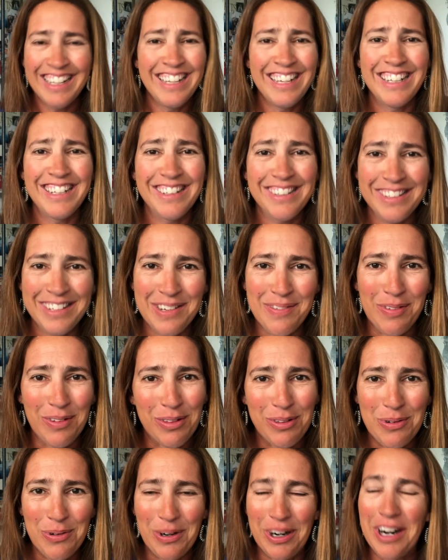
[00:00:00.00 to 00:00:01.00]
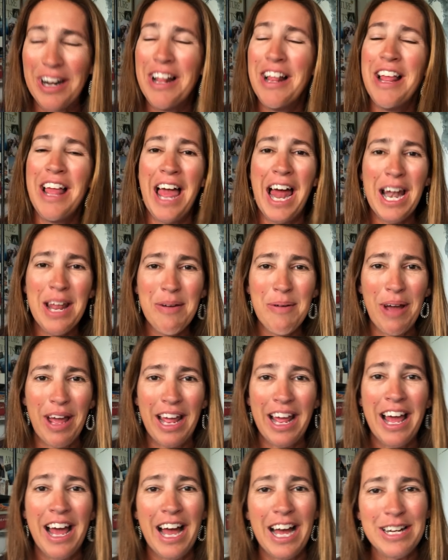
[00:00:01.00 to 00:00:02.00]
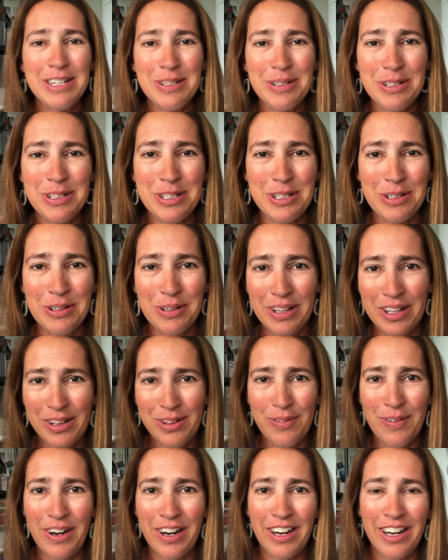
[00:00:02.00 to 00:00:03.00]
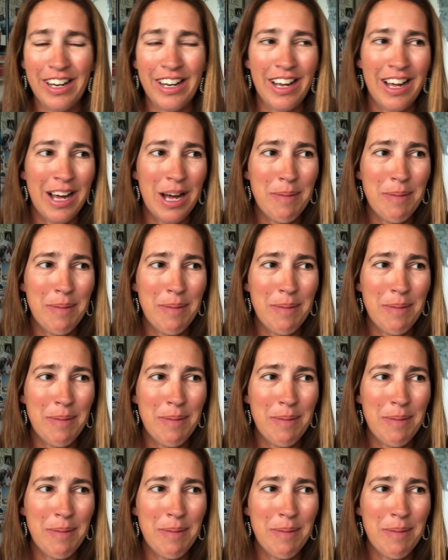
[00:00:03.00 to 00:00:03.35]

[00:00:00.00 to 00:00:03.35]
He doesn't even snore. Anyway, I told you, it's very,